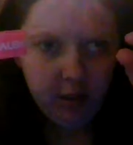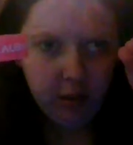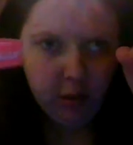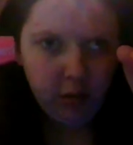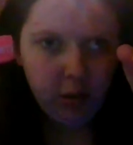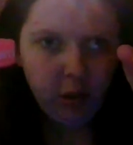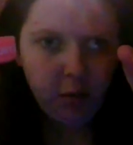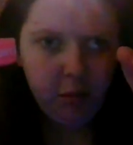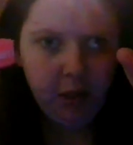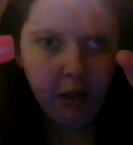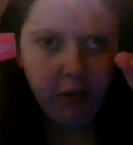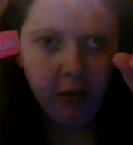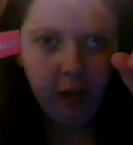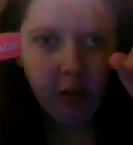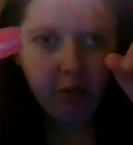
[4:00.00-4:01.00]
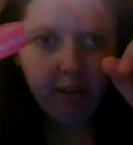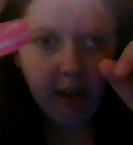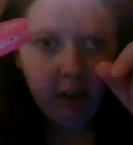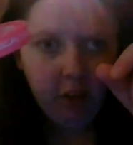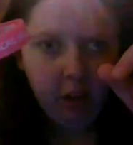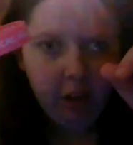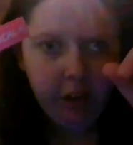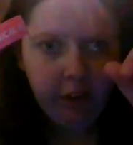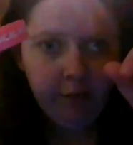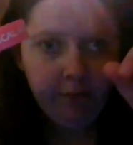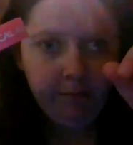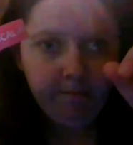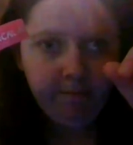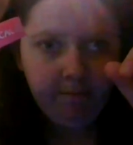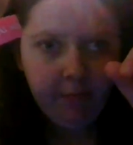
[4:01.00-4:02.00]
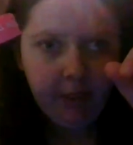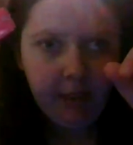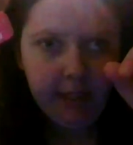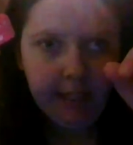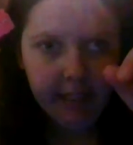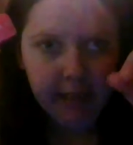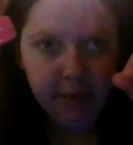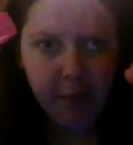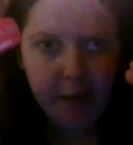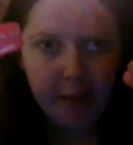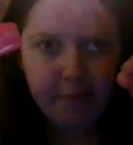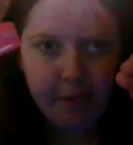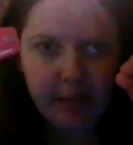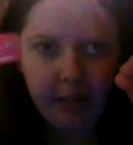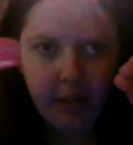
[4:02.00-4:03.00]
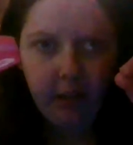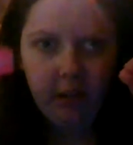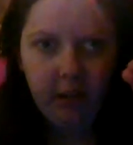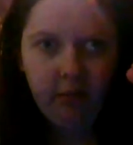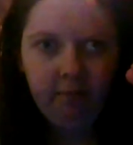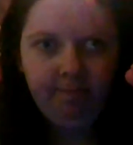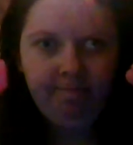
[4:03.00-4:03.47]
Those who know me know I love that colour. It is bright pink.